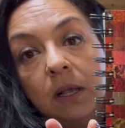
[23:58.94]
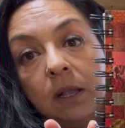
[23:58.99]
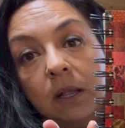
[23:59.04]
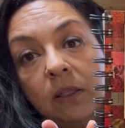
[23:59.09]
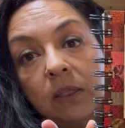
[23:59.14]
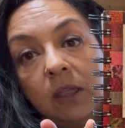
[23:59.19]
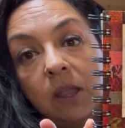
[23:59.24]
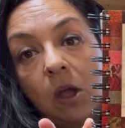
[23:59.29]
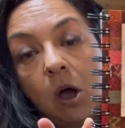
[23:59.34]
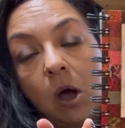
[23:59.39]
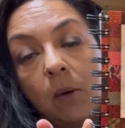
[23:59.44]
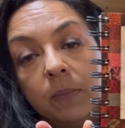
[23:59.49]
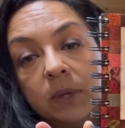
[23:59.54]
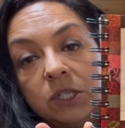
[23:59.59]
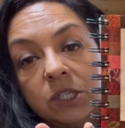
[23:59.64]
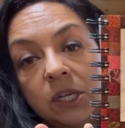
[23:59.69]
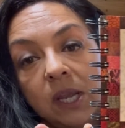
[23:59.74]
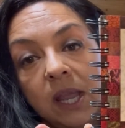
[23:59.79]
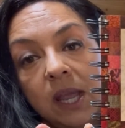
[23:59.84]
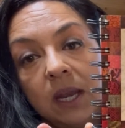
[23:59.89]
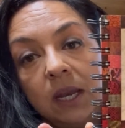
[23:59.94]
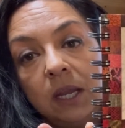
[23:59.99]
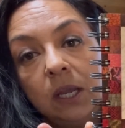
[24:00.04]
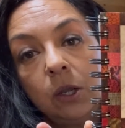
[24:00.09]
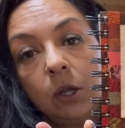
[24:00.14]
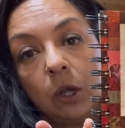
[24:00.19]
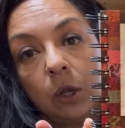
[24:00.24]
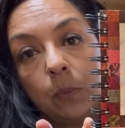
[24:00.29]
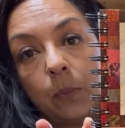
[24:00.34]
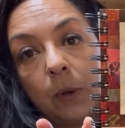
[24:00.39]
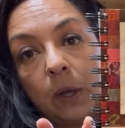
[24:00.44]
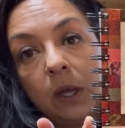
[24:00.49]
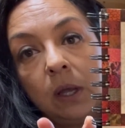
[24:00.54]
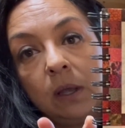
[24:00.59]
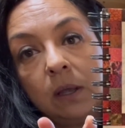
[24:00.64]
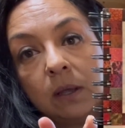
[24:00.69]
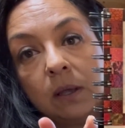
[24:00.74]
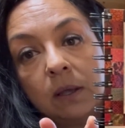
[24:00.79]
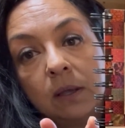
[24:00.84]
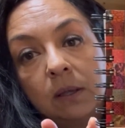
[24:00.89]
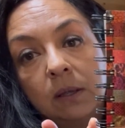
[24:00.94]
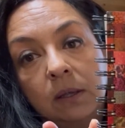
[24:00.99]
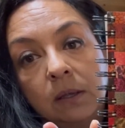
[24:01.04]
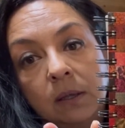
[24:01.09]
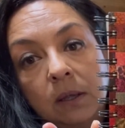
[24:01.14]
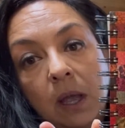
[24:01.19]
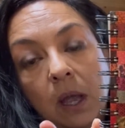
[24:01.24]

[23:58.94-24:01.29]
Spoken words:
the Amish Canning Cookbook. I